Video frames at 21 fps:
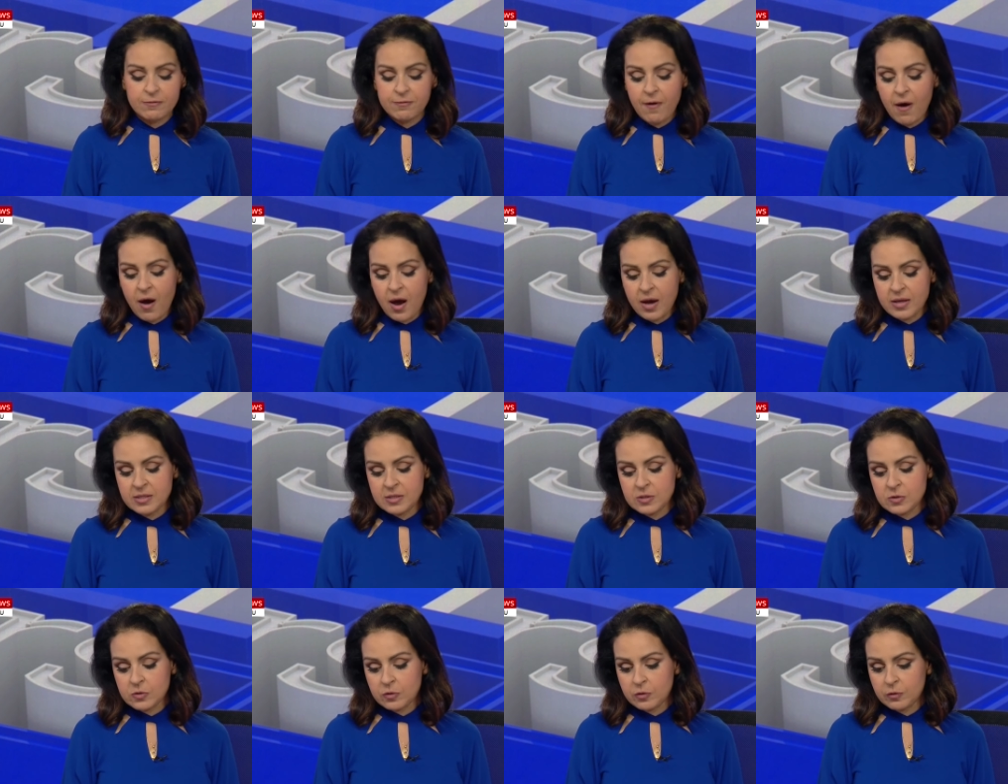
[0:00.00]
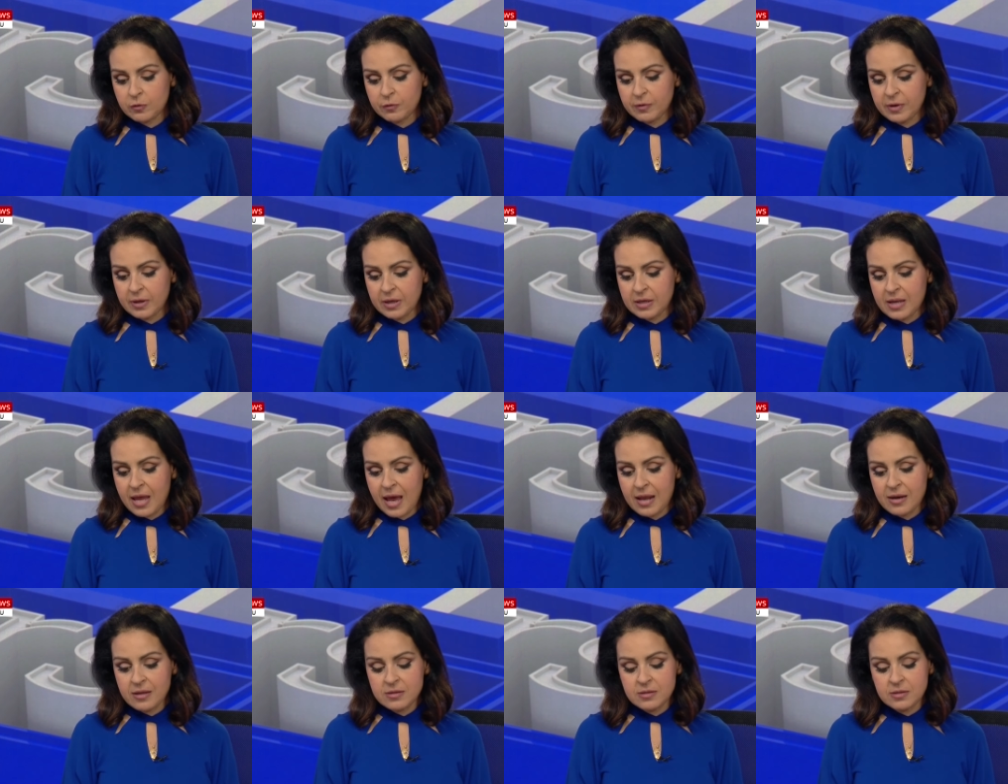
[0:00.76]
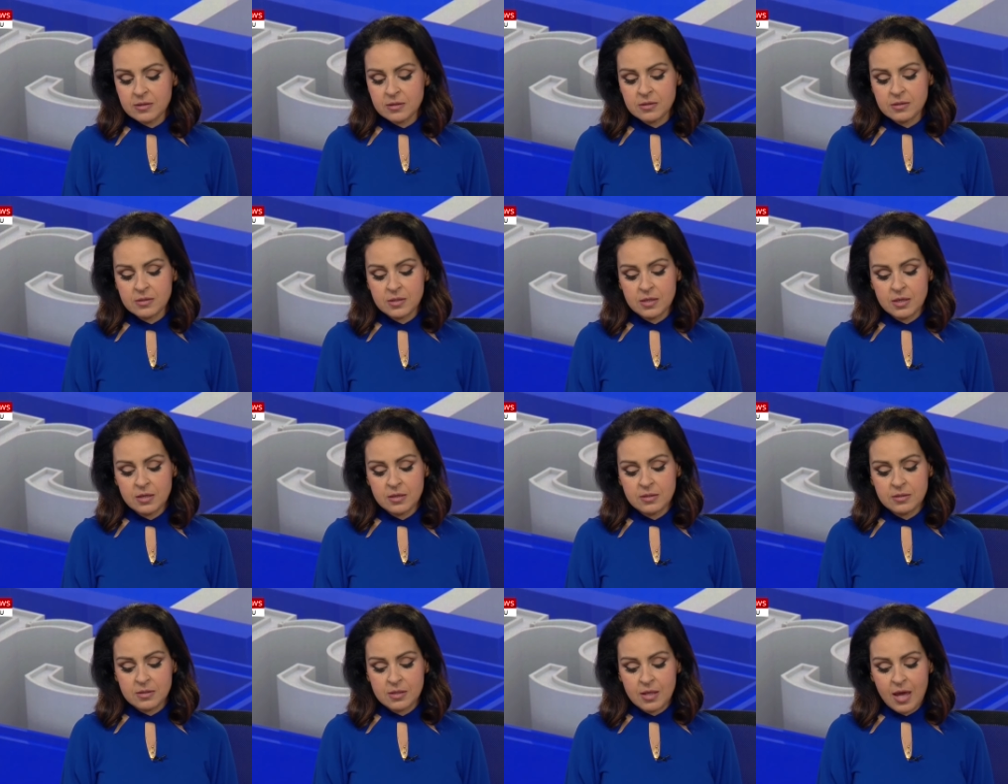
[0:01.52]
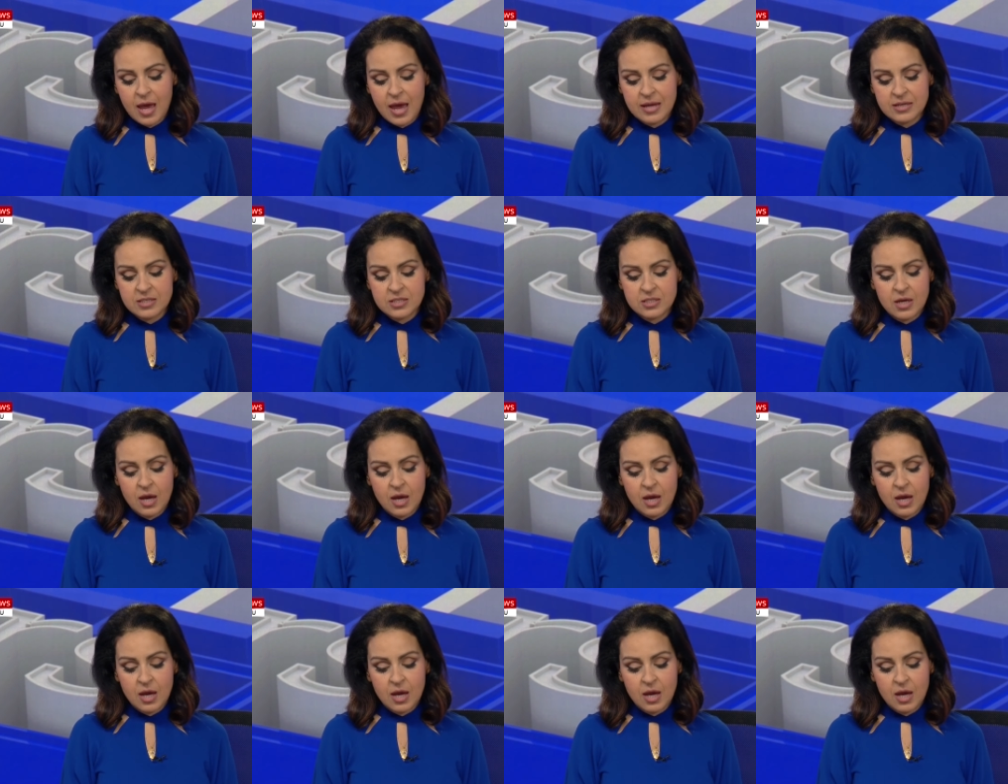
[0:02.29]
fine sort of analysis is that.